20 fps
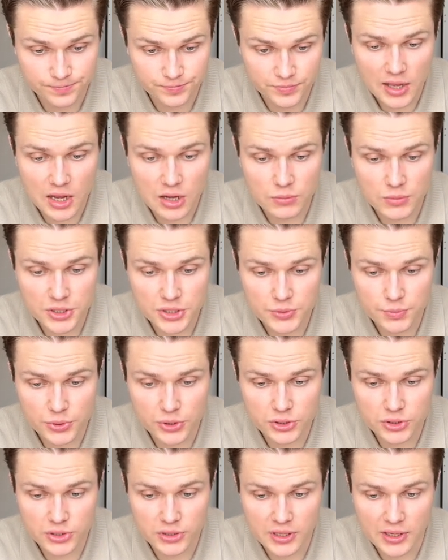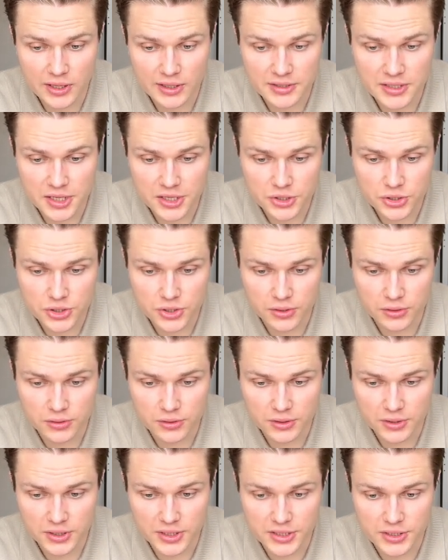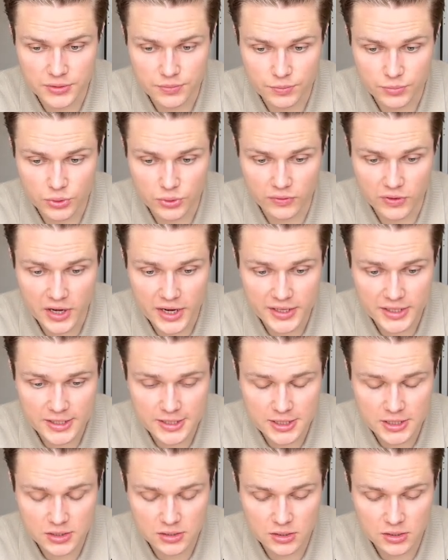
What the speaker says: How much personal attention is provided?